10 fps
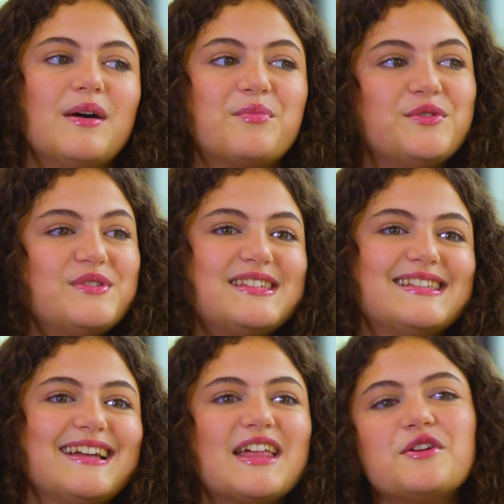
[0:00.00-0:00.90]
We produced it
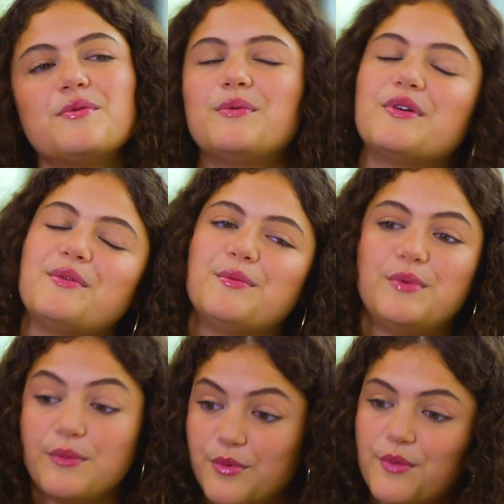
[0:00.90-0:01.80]
together,
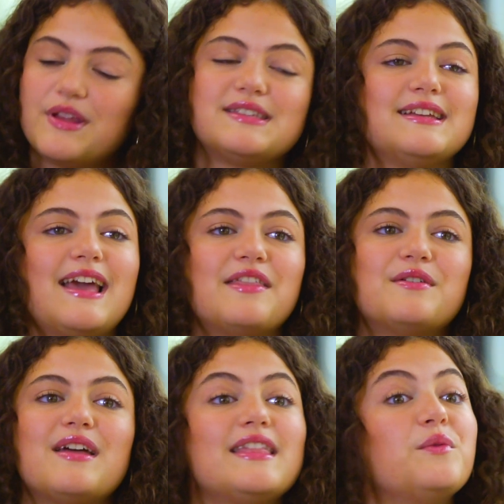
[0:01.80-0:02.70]
we wrote it together,
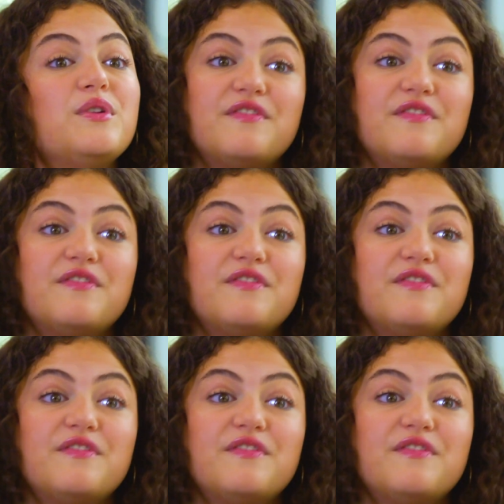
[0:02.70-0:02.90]
and then we